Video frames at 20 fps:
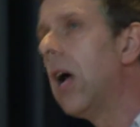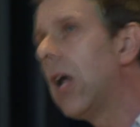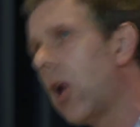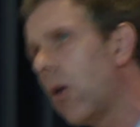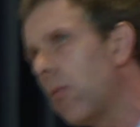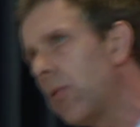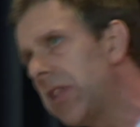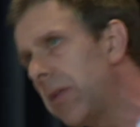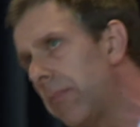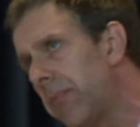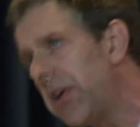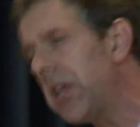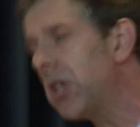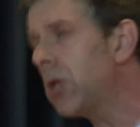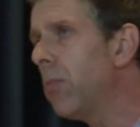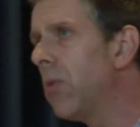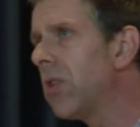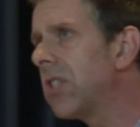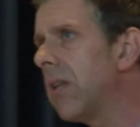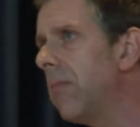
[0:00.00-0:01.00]
along with the
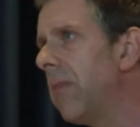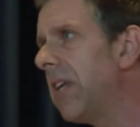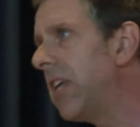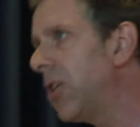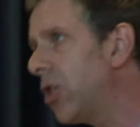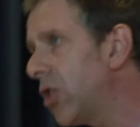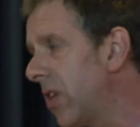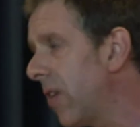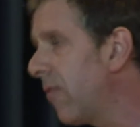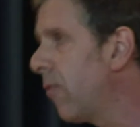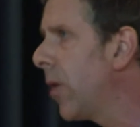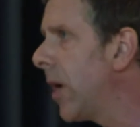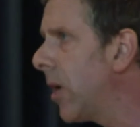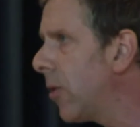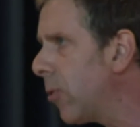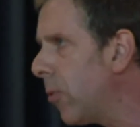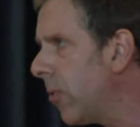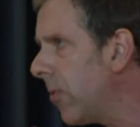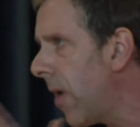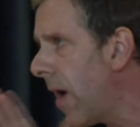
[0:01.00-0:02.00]
British Muslim Initiative, we
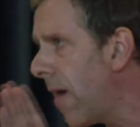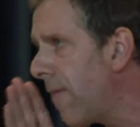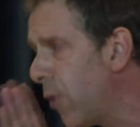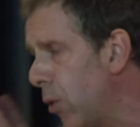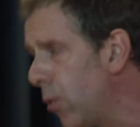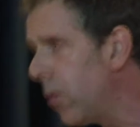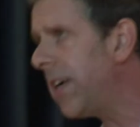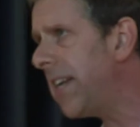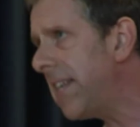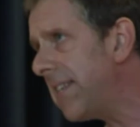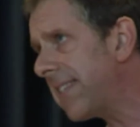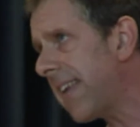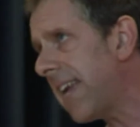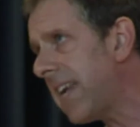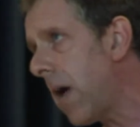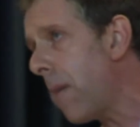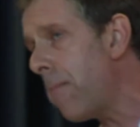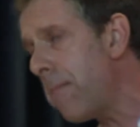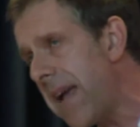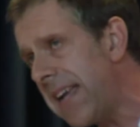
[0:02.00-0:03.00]
have already
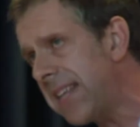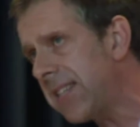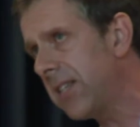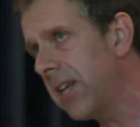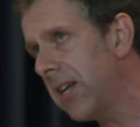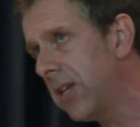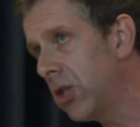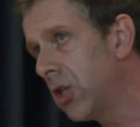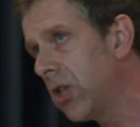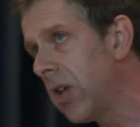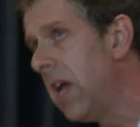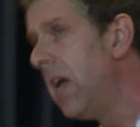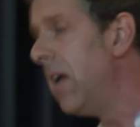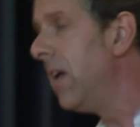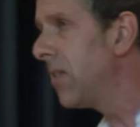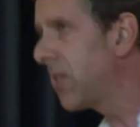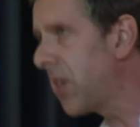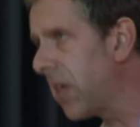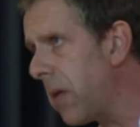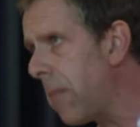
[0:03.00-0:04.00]
sent a message
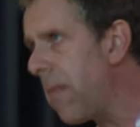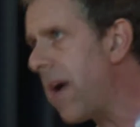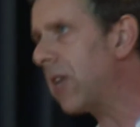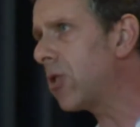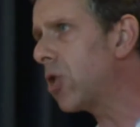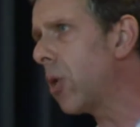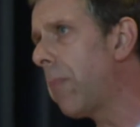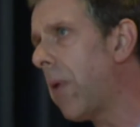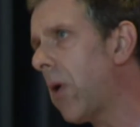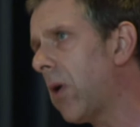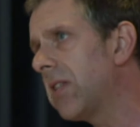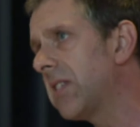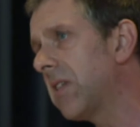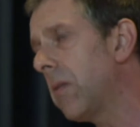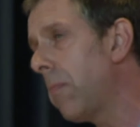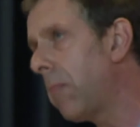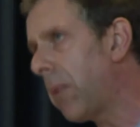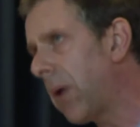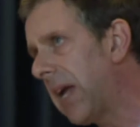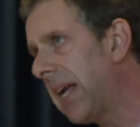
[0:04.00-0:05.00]
to the
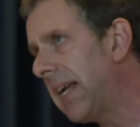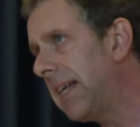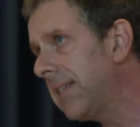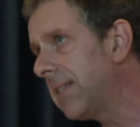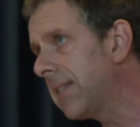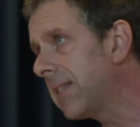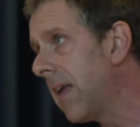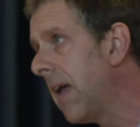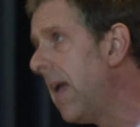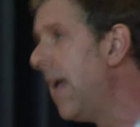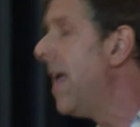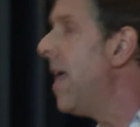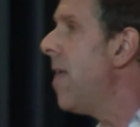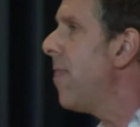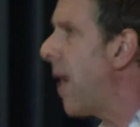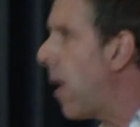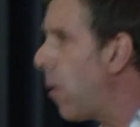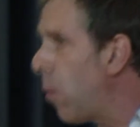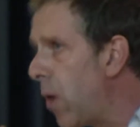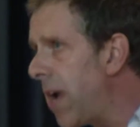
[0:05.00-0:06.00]
Metropolitan Police
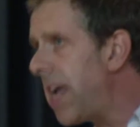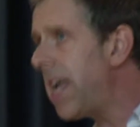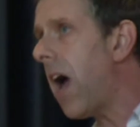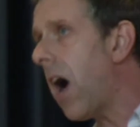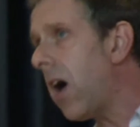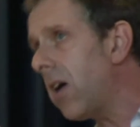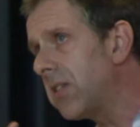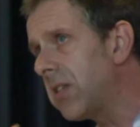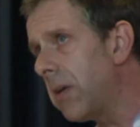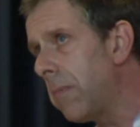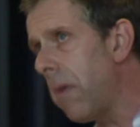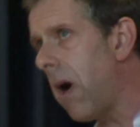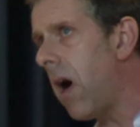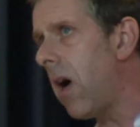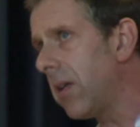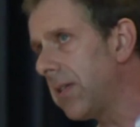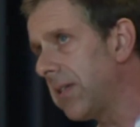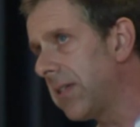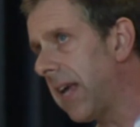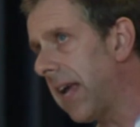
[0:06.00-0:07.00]
that we are
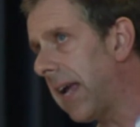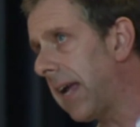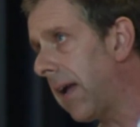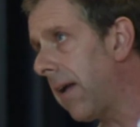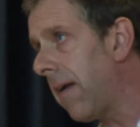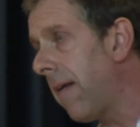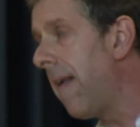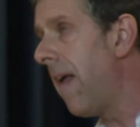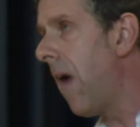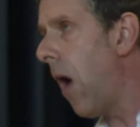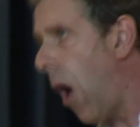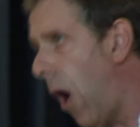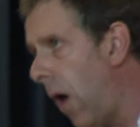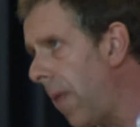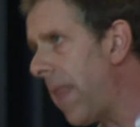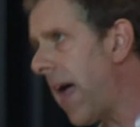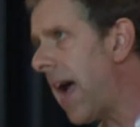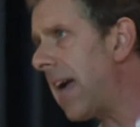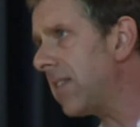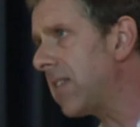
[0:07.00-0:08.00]
demanding
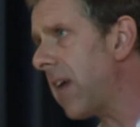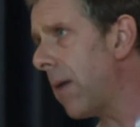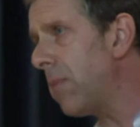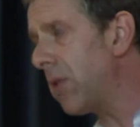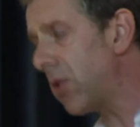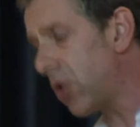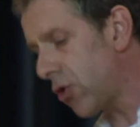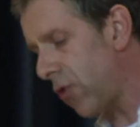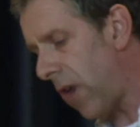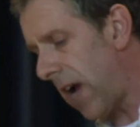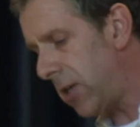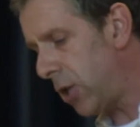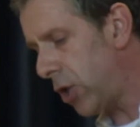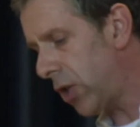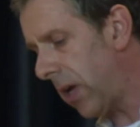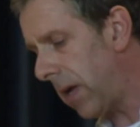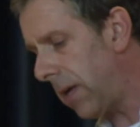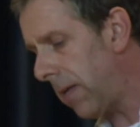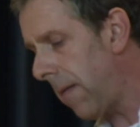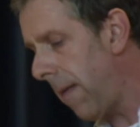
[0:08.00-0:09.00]
on that
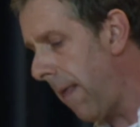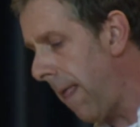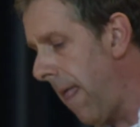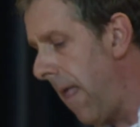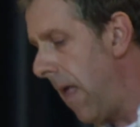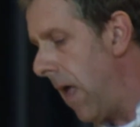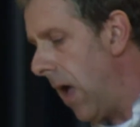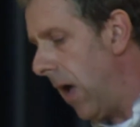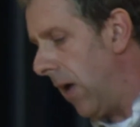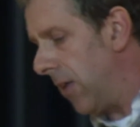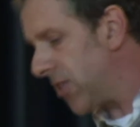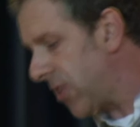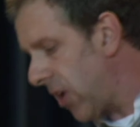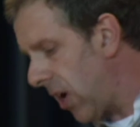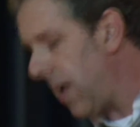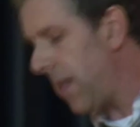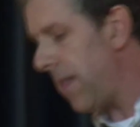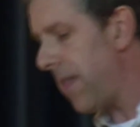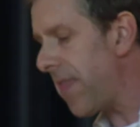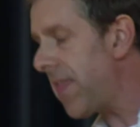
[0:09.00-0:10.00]
demonstration
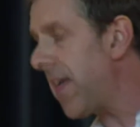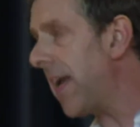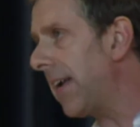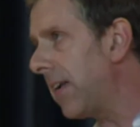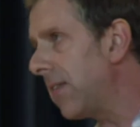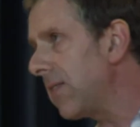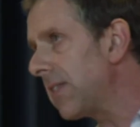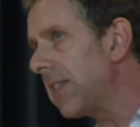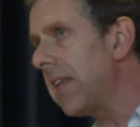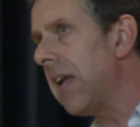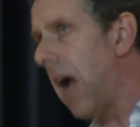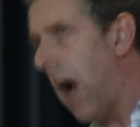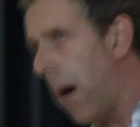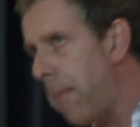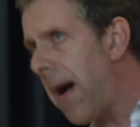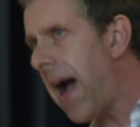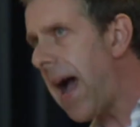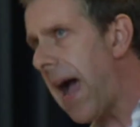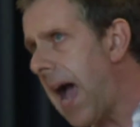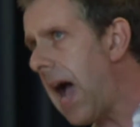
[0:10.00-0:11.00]
certain things
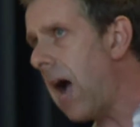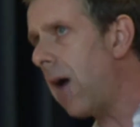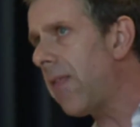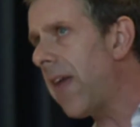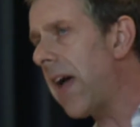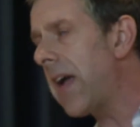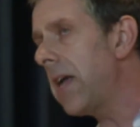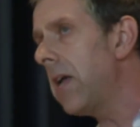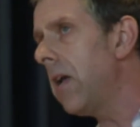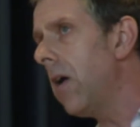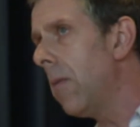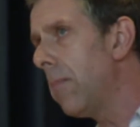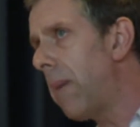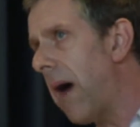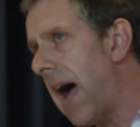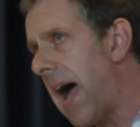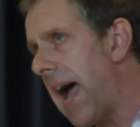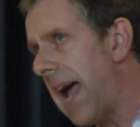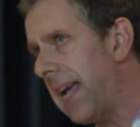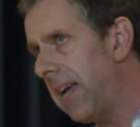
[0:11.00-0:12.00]
about how they
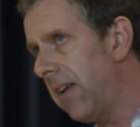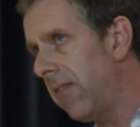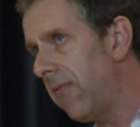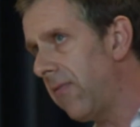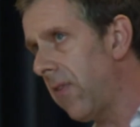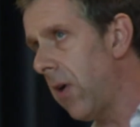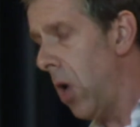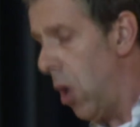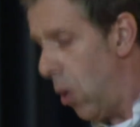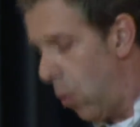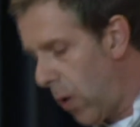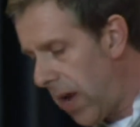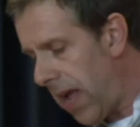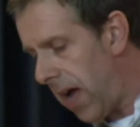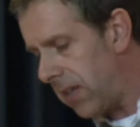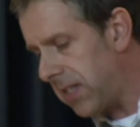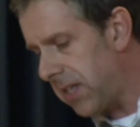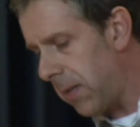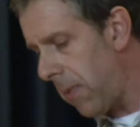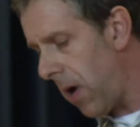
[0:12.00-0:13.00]
behave. We
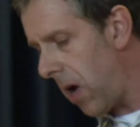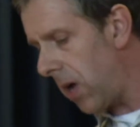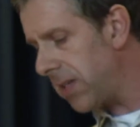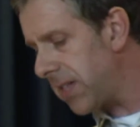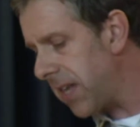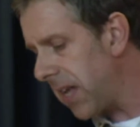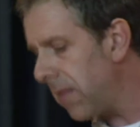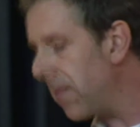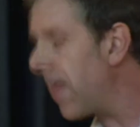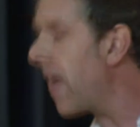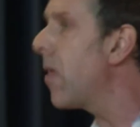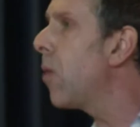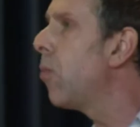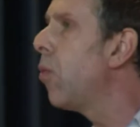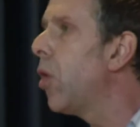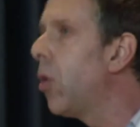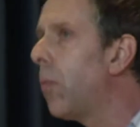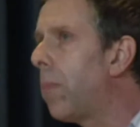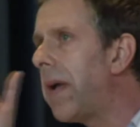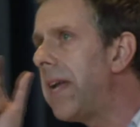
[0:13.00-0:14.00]
are demanding that there
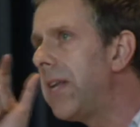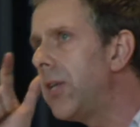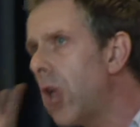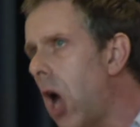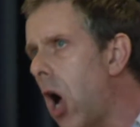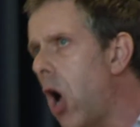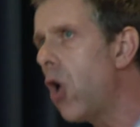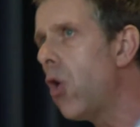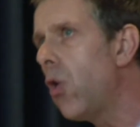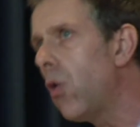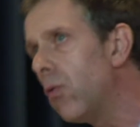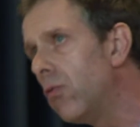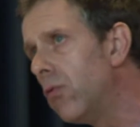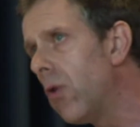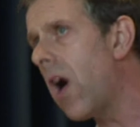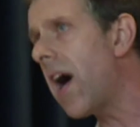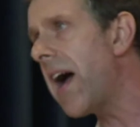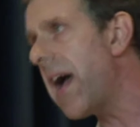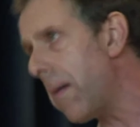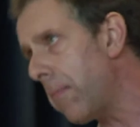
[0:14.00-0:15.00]
will be no
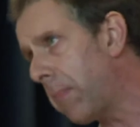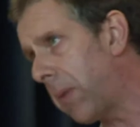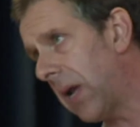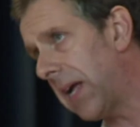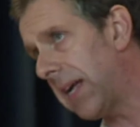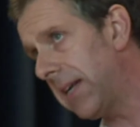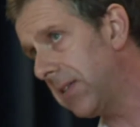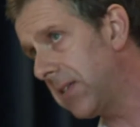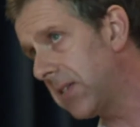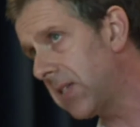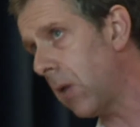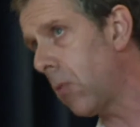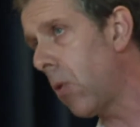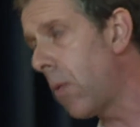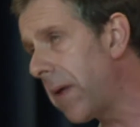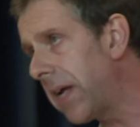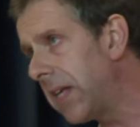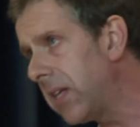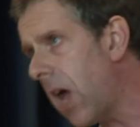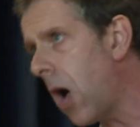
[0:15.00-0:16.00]
riot police. There will
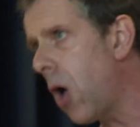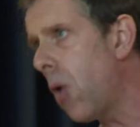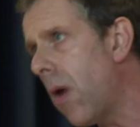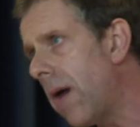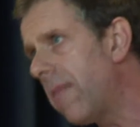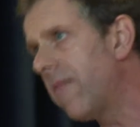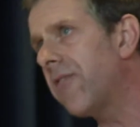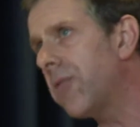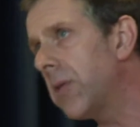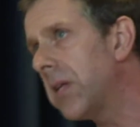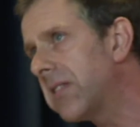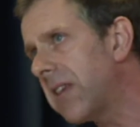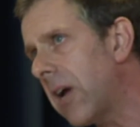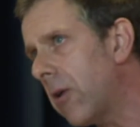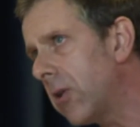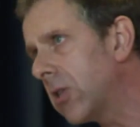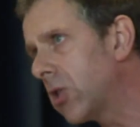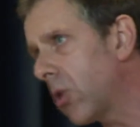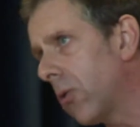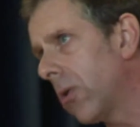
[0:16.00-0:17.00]
be no one from the
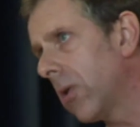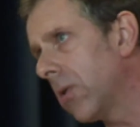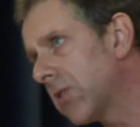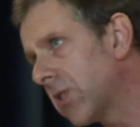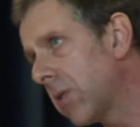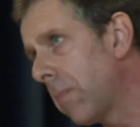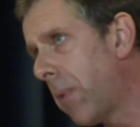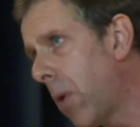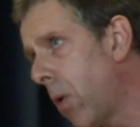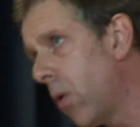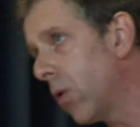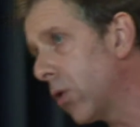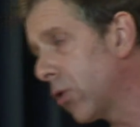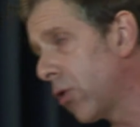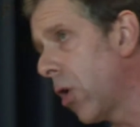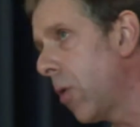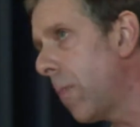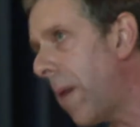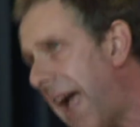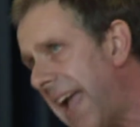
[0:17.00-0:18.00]
territorial support
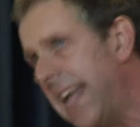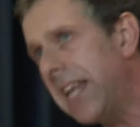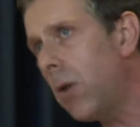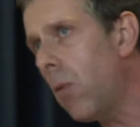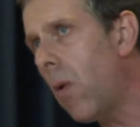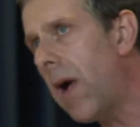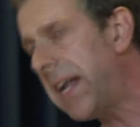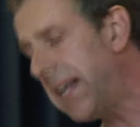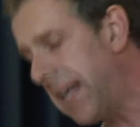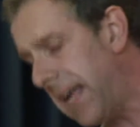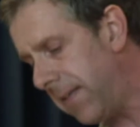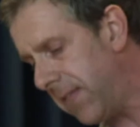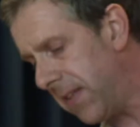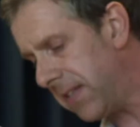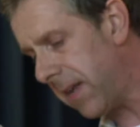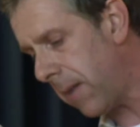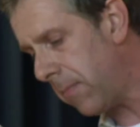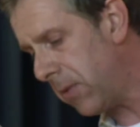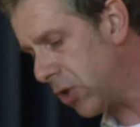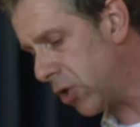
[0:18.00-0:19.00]
group anywhere near the
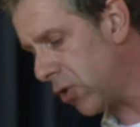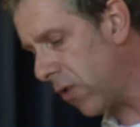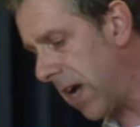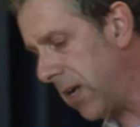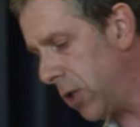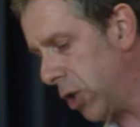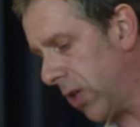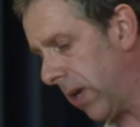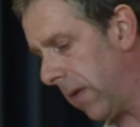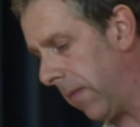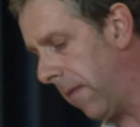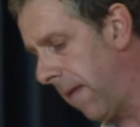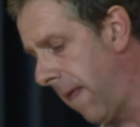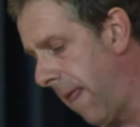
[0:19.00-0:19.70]
demonstration.